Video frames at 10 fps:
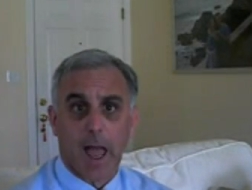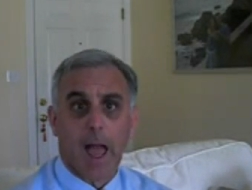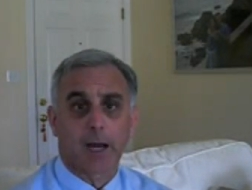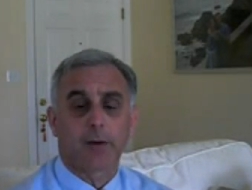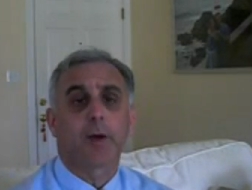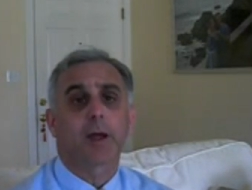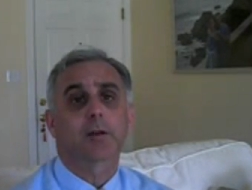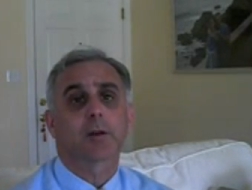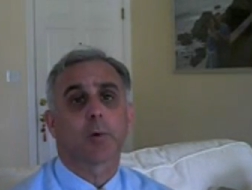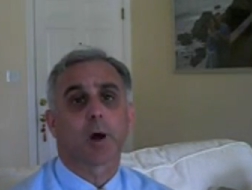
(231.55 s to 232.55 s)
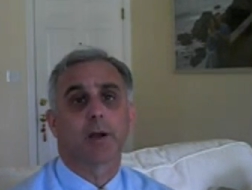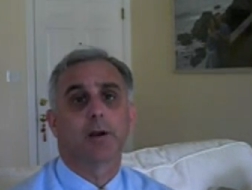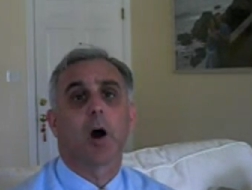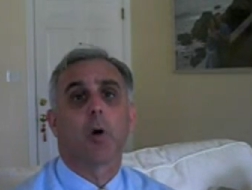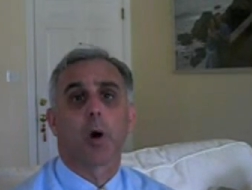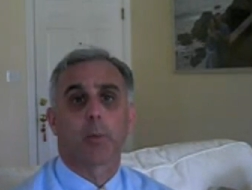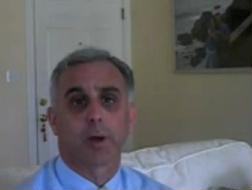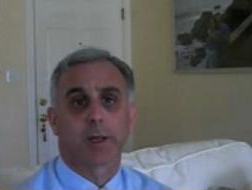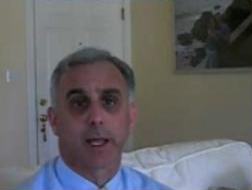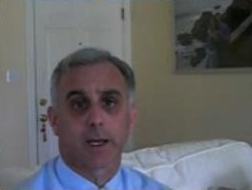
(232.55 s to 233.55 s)
And investors want to know what
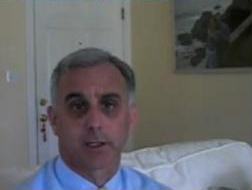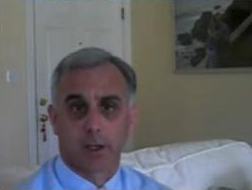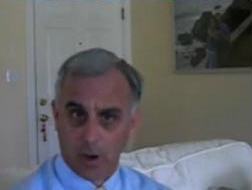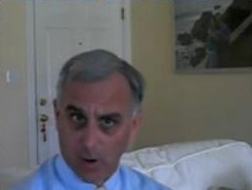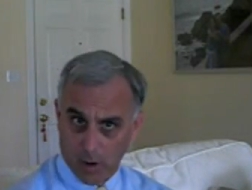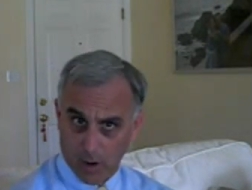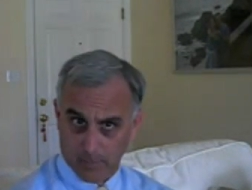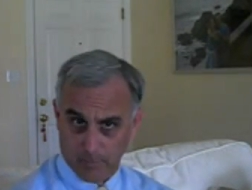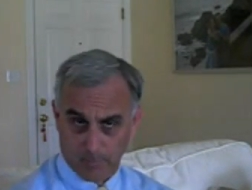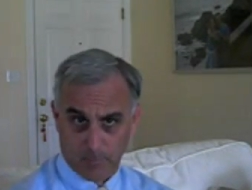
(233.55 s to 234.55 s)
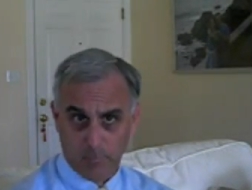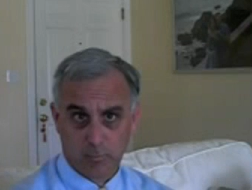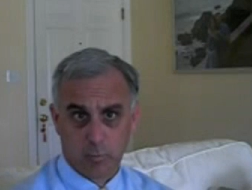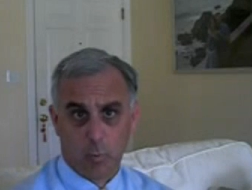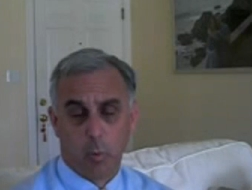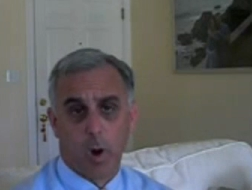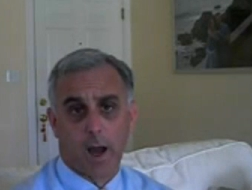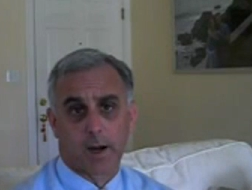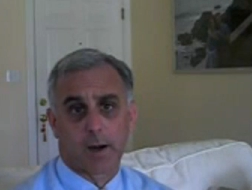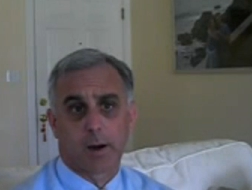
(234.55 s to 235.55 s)
percentage or
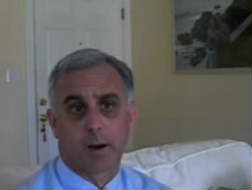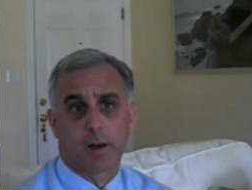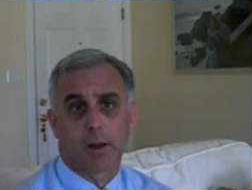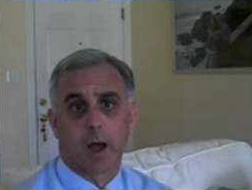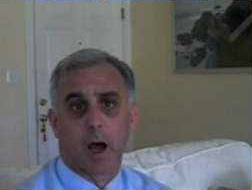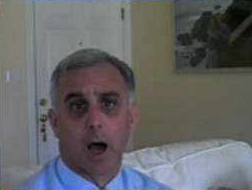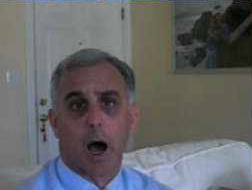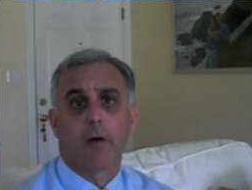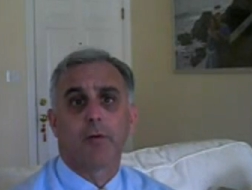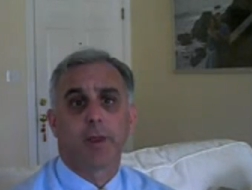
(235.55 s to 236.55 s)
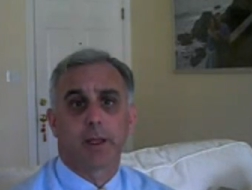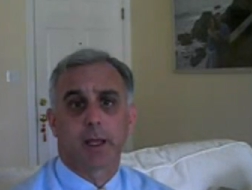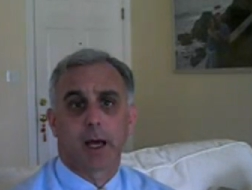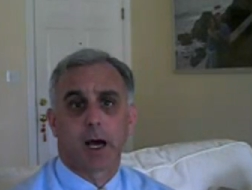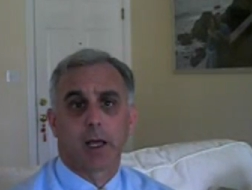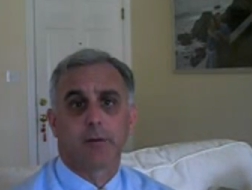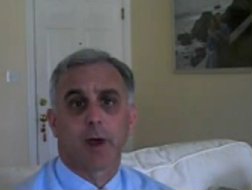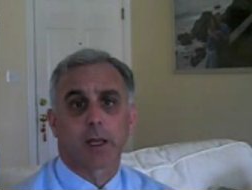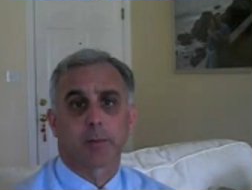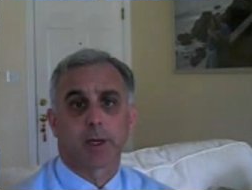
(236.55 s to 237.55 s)
what of the
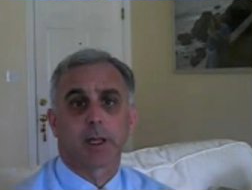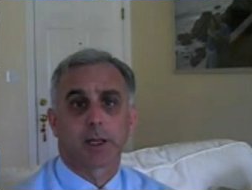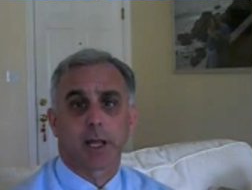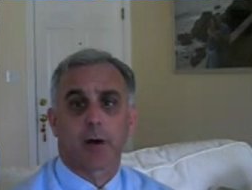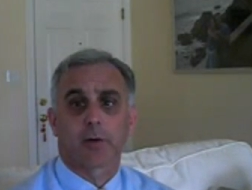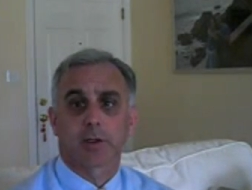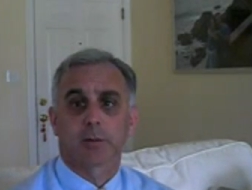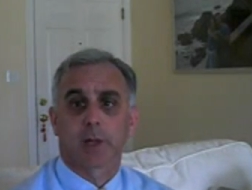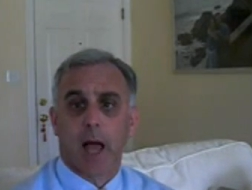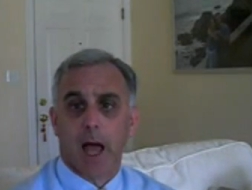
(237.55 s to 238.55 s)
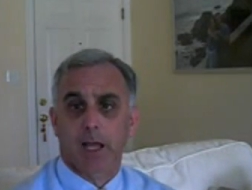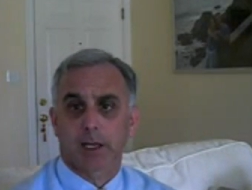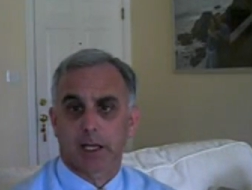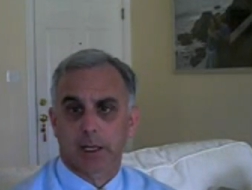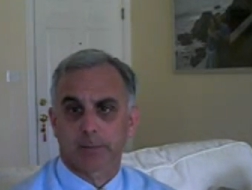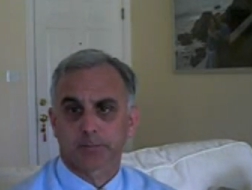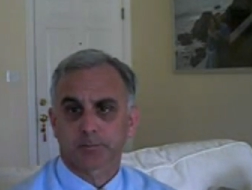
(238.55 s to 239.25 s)
investment is salvageable assets.